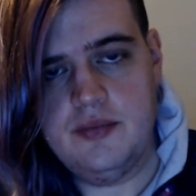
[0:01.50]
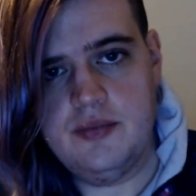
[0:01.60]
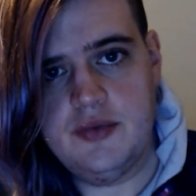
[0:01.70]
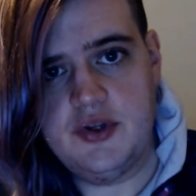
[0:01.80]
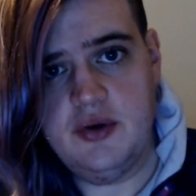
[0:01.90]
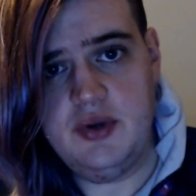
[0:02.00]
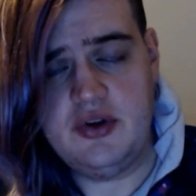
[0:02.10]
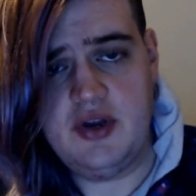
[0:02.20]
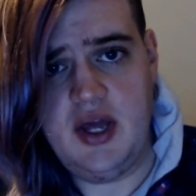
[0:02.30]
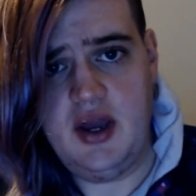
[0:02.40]
So
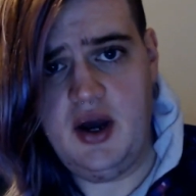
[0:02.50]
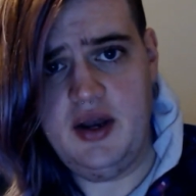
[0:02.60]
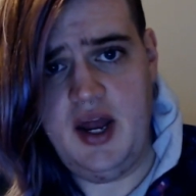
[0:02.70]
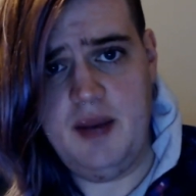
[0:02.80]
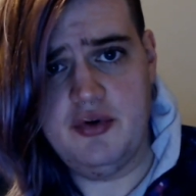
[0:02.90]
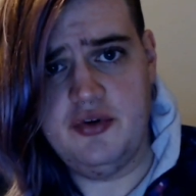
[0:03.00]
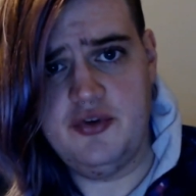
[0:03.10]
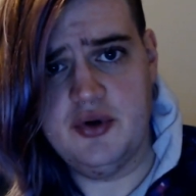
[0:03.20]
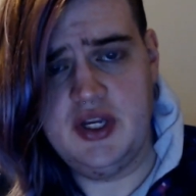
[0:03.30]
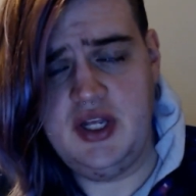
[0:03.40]
yesterday, on April
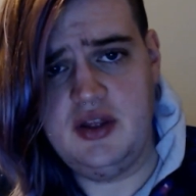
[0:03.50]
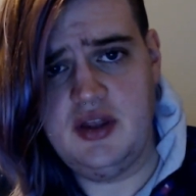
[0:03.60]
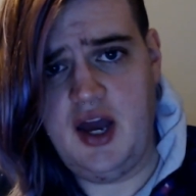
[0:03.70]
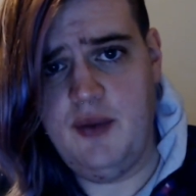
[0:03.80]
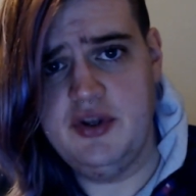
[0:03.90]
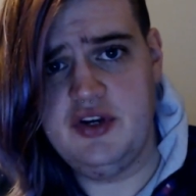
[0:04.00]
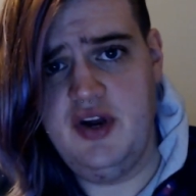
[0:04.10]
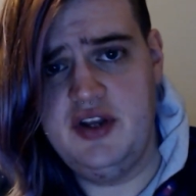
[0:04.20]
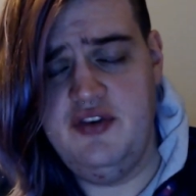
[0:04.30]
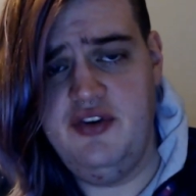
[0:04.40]
14th, I was
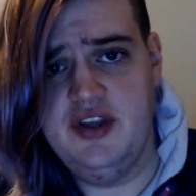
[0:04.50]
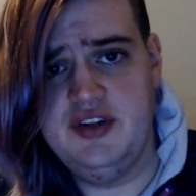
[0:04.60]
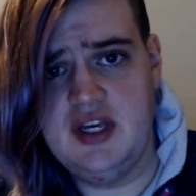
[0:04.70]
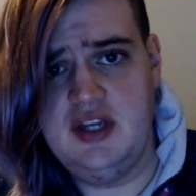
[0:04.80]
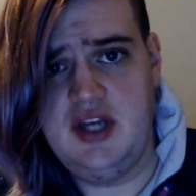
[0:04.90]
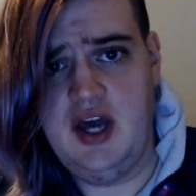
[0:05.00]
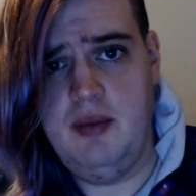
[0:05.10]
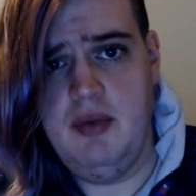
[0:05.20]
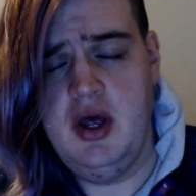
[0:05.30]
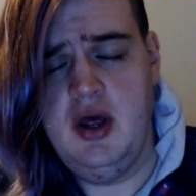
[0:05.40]
arrested for the second
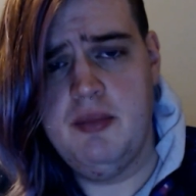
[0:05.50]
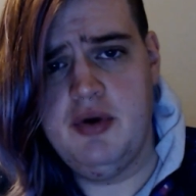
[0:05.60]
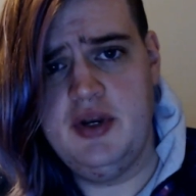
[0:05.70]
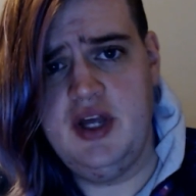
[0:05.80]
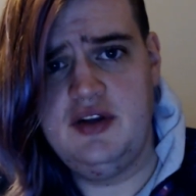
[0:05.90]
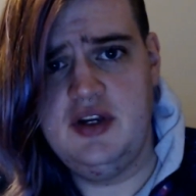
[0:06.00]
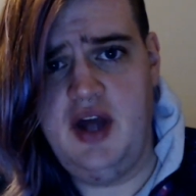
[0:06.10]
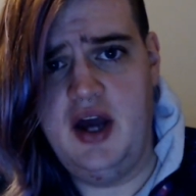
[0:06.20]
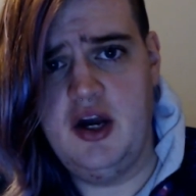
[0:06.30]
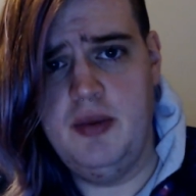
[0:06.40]
time protesting
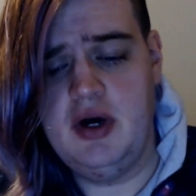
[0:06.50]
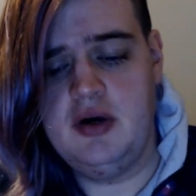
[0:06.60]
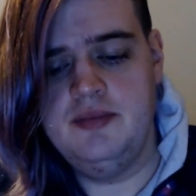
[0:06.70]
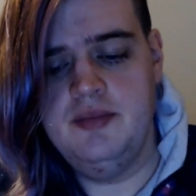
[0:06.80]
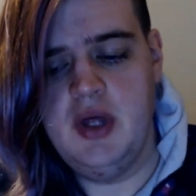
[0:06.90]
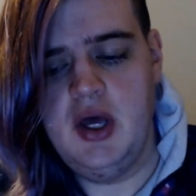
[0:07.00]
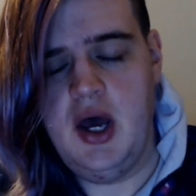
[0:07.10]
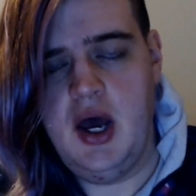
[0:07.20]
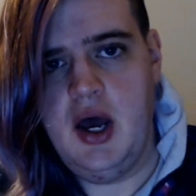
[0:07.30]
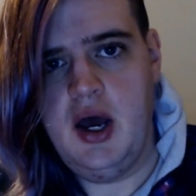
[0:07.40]
Taco Bell.
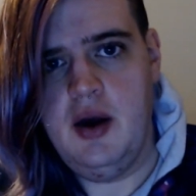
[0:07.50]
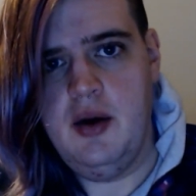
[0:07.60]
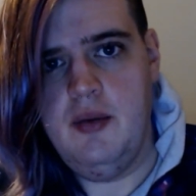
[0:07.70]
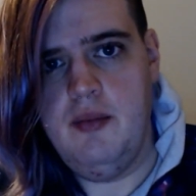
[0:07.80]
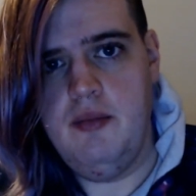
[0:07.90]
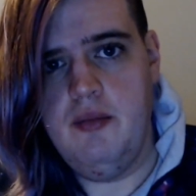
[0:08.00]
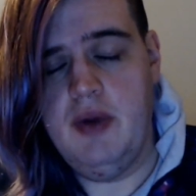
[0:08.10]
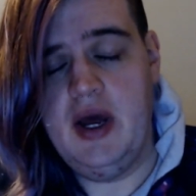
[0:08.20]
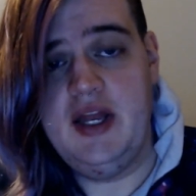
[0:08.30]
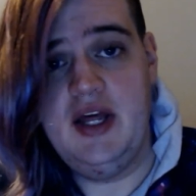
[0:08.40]

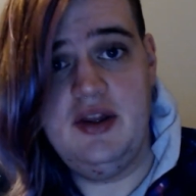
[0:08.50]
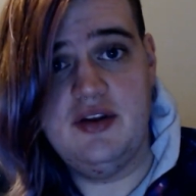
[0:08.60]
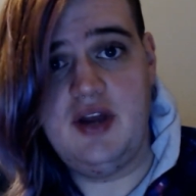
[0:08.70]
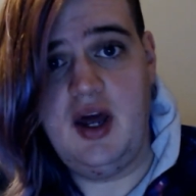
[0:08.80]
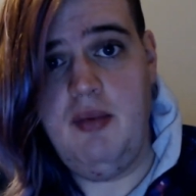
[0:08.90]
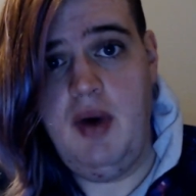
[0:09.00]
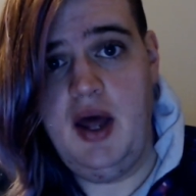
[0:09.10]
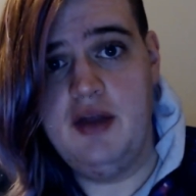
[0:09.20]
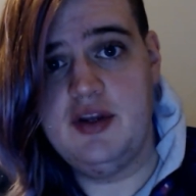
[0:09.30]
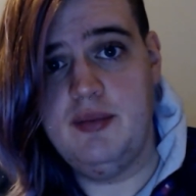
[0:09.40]
What I did this time,
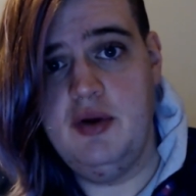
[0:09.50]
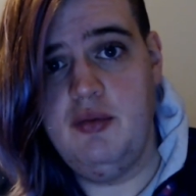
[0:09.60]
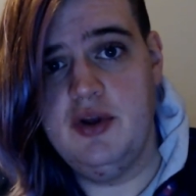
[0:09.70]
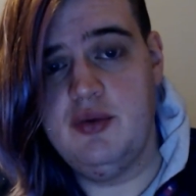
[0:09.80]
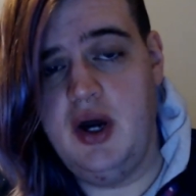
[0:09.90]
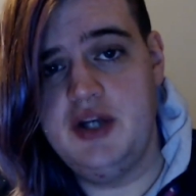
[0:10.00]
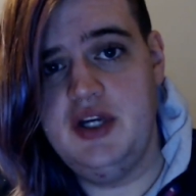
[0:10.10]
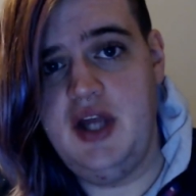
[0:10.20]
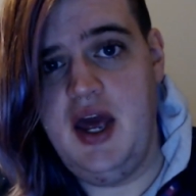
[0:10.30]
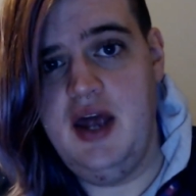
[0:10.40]
someone was
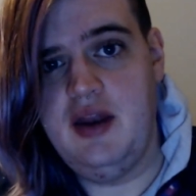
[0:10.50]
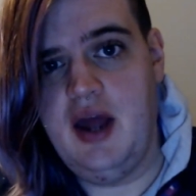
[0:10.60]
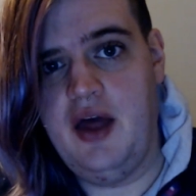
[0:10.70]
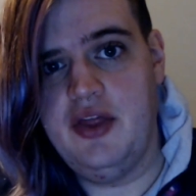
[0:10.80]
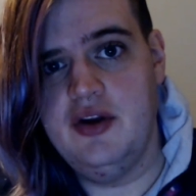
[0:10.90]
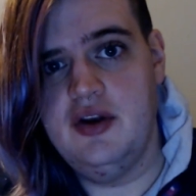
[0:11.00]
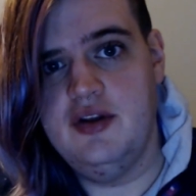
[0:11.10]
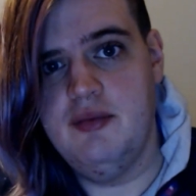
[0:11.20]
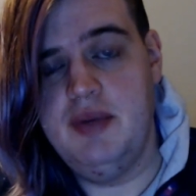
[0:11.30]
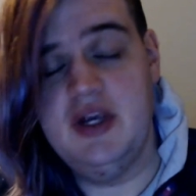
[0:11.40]
watching and gathered
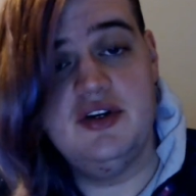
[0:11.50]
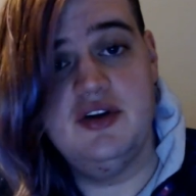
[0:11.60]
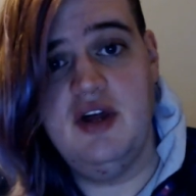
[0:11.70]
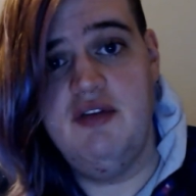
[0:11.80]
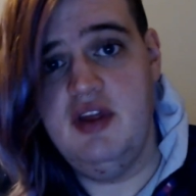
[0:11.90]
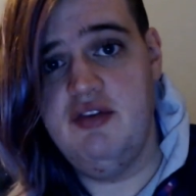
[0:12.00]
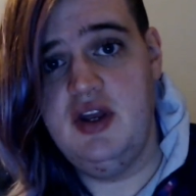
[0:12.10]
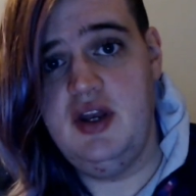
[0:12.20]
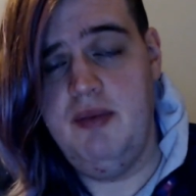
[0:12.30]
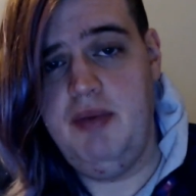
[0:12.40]
some pictures of the
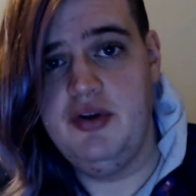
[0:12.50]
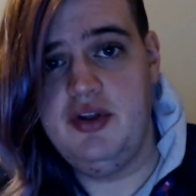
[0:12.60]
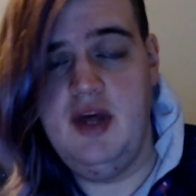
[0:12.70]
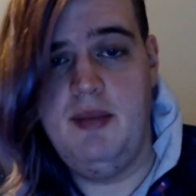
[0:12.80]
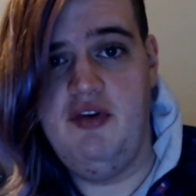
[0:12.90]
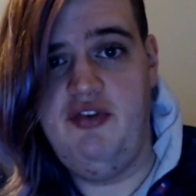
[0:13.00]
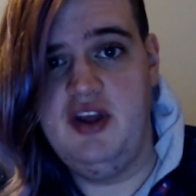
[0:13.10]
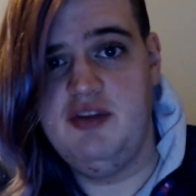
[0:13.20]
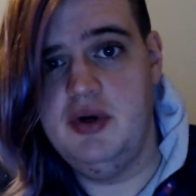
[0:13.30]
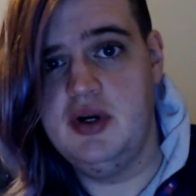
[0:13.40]
event and posted them on
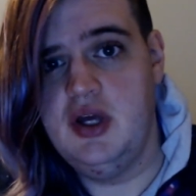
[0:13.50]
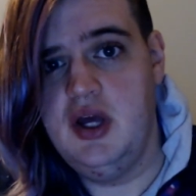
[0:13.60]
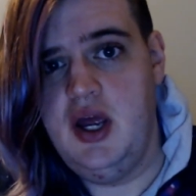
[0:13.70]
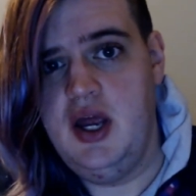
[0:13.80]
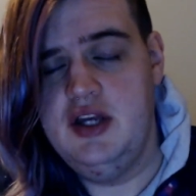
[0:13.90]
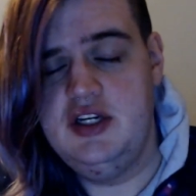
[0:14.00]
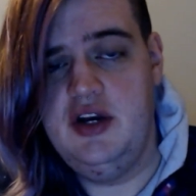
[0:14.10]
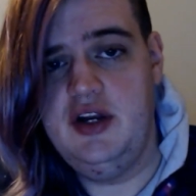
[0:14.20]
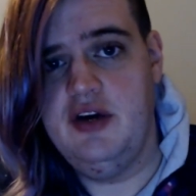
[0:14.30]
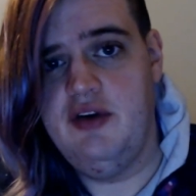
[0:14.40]
Facebook,
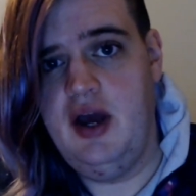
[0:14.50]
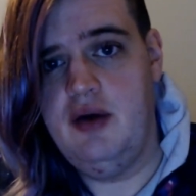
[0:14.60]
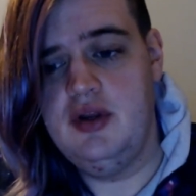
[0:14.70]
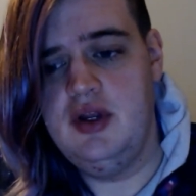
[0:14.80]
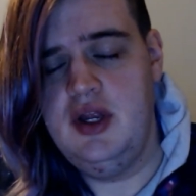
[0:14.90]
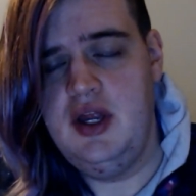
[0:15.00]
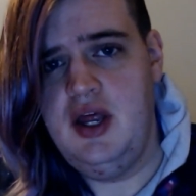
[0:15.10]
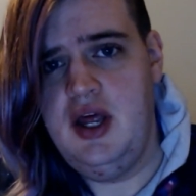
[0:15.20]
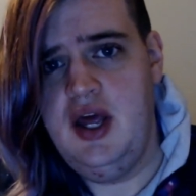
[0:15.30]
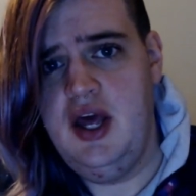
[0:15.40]
sharing it around.
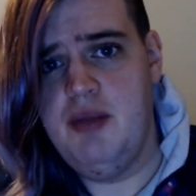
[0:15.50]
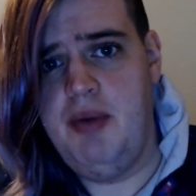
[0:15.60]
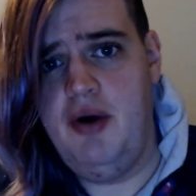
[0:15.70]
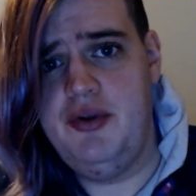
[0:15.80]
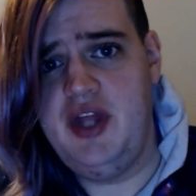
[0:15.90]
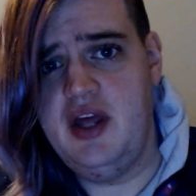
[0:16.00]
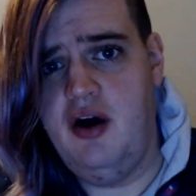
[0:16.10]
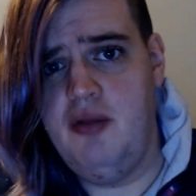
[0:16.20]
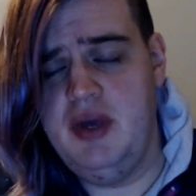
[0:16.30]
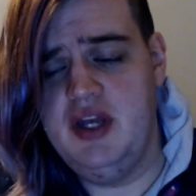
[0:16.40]
In the post, they
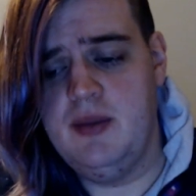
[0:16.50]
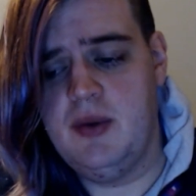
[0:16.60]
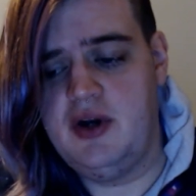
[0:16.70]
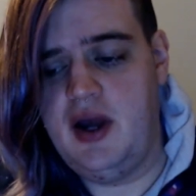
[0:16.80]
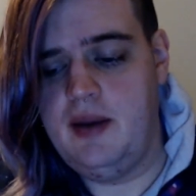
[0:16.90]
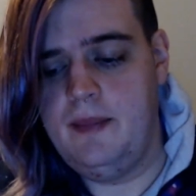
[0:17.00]
called me a Democrat.